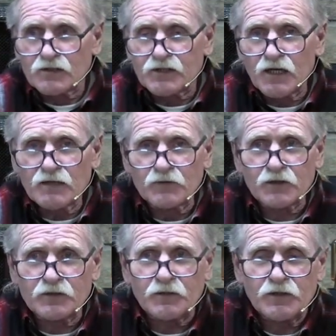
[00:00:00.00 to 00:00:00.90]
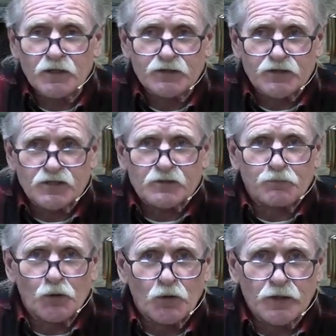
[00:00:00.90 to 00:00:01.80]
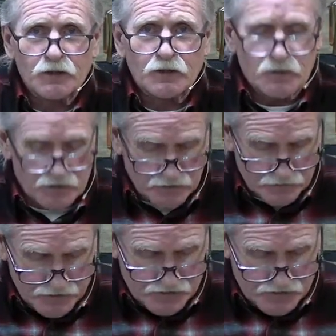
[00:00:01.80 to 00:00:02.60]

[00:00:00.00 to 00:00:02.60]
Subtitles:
David, at this point in this